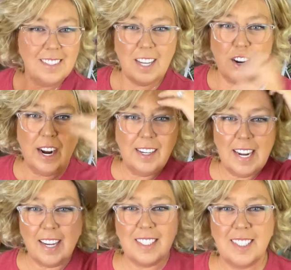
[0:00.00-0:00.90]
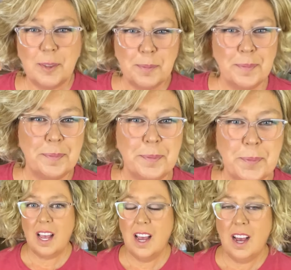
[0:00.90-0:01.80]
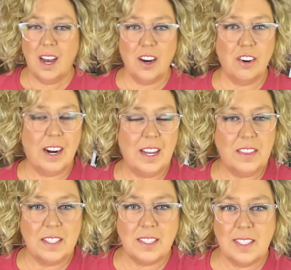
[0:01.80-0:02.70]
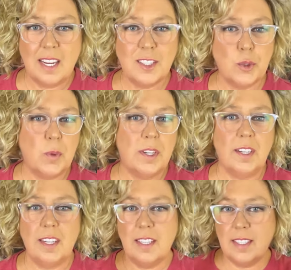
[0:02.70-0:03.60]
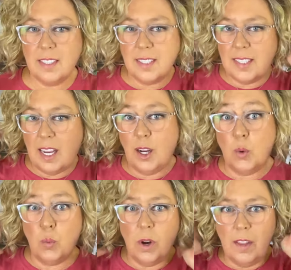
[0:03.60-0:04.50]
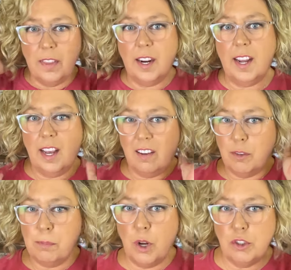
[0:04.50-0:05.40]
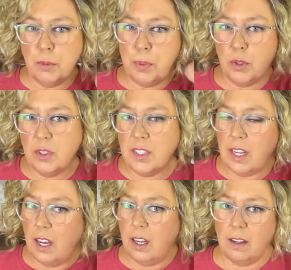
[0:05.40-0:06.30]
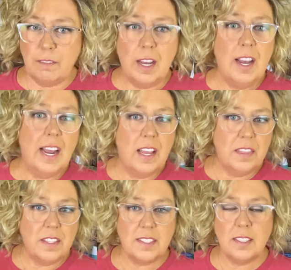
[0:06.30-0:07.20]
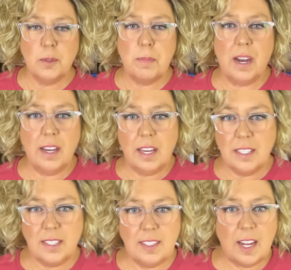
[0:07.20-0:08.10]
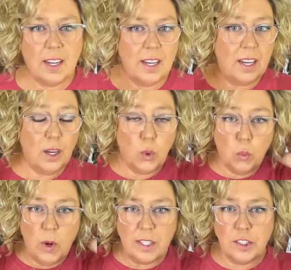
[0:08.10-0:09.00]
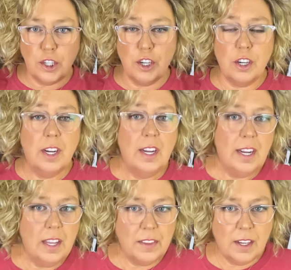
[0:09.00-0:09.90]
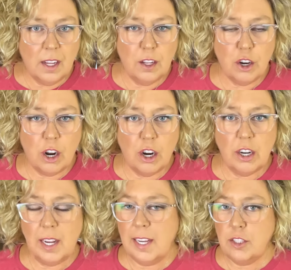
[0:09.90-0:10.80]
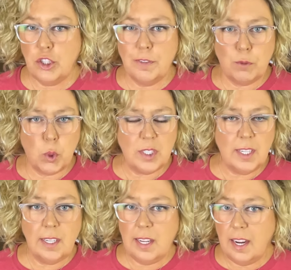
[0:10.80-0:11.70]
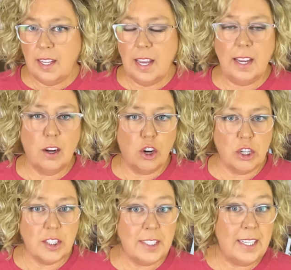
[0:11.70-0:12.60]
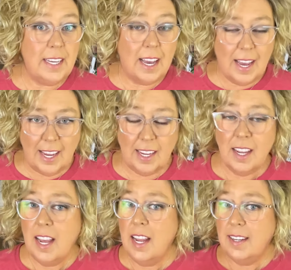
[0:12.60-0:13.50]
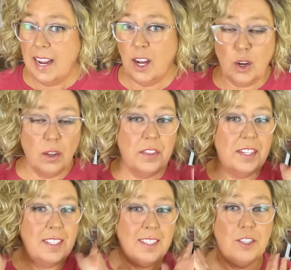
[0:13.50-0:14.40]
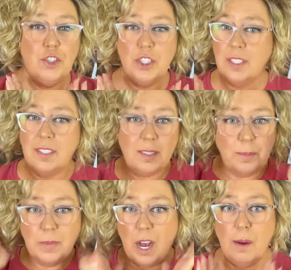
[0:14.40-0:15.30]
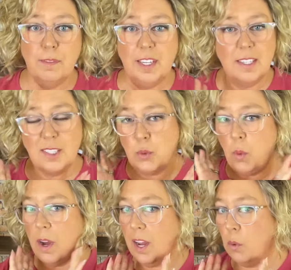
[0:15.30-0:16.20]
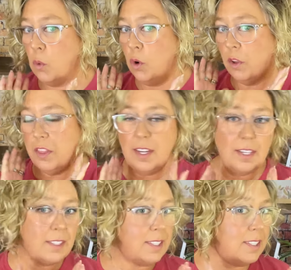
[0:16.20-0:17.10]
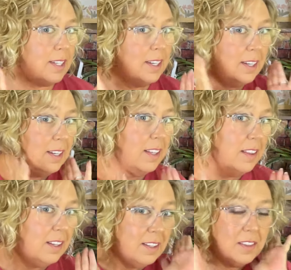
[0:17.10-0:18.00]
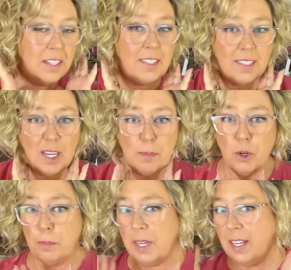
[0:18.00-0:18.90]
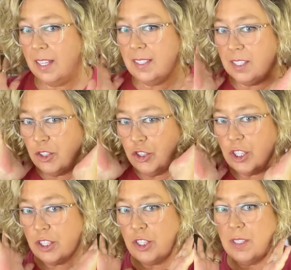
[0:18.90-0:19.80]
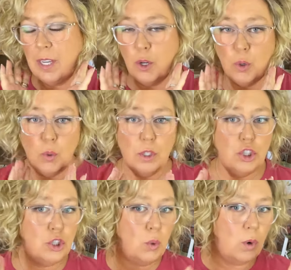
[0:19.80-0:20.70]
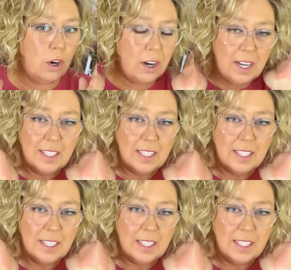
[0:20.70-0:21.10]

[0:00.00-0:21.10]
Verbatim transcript: All right, next. All right, this next one is one that I have multiples of, and this is my Estetica Winter in the color RH1488RT8. Now, this is just obvious why I wore this summer because it's just so short.